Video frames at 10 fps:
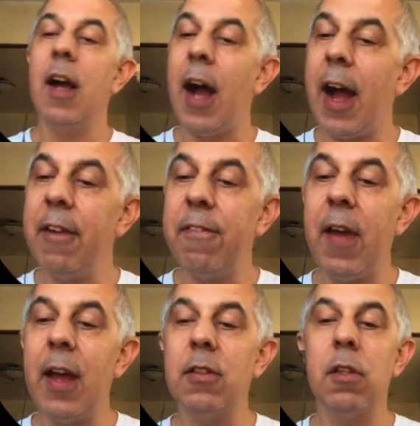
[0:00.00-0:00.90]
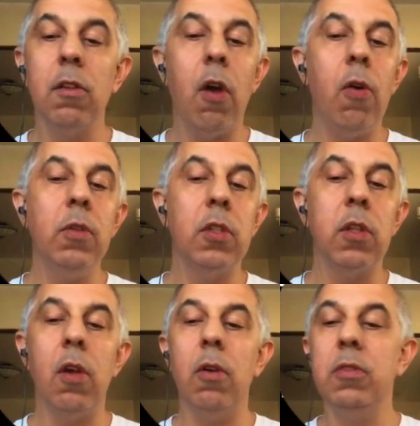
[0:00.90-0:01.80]
Hot, fast, low and
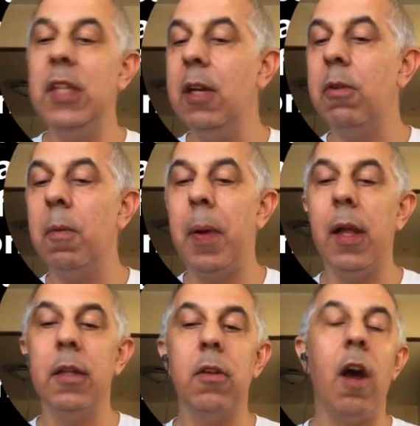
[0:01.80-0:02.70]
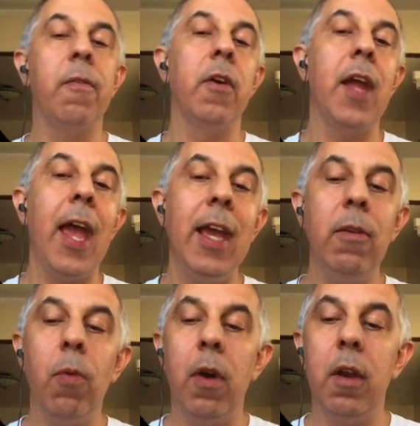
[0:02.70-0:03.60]
slow Z-Grill pellets offer
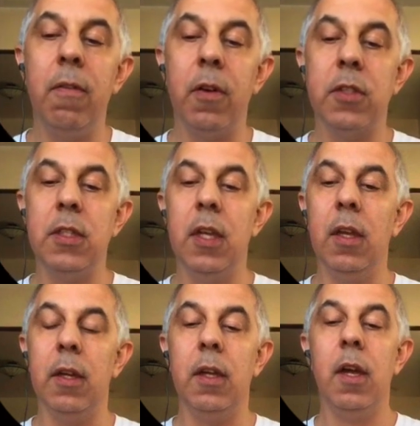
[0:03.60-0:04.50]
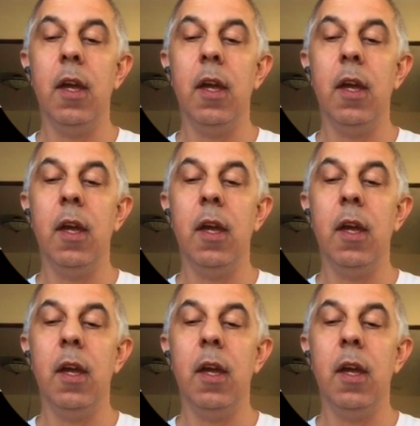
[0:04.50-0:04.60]
8-in-1 versatility.